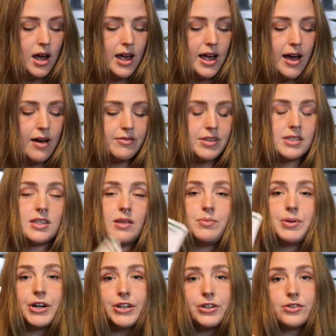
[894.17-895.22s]
I have this
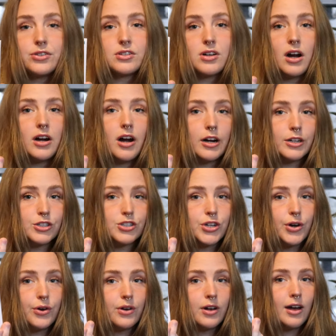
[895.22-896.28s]
Imperial Star
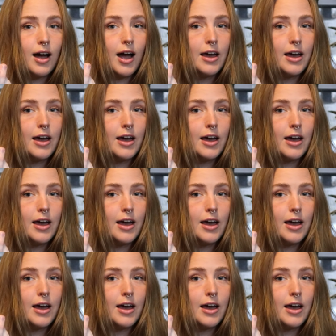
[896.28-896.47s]
artichoke.